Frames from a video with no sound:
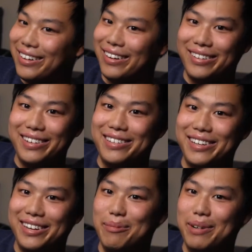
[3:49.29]
I
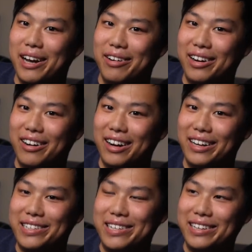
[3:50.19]
legit am going
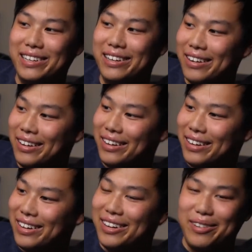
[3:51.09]
crazy.
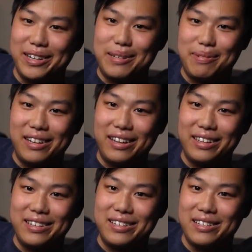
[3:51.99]
It annoys me that
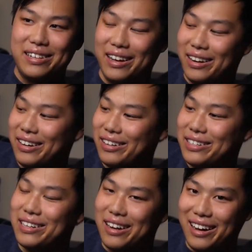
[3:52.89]
this
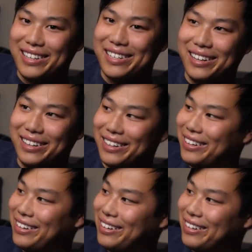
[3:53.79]
edit's not done
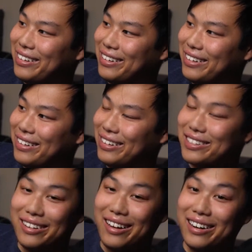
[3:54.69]
and
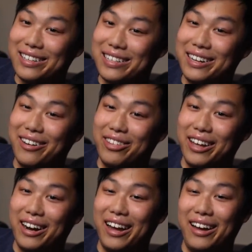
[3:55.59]
there's a lot of stuff
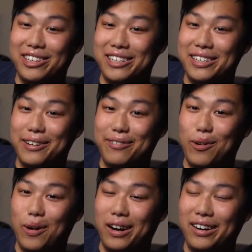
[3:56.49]
that I have to do
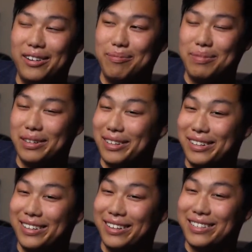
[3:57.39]
for it, but
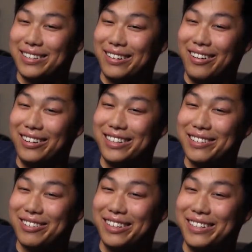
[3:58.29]
it's all
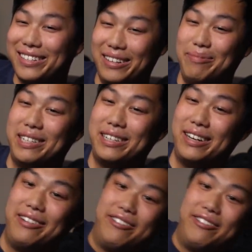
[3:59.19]
just really dumb stuff.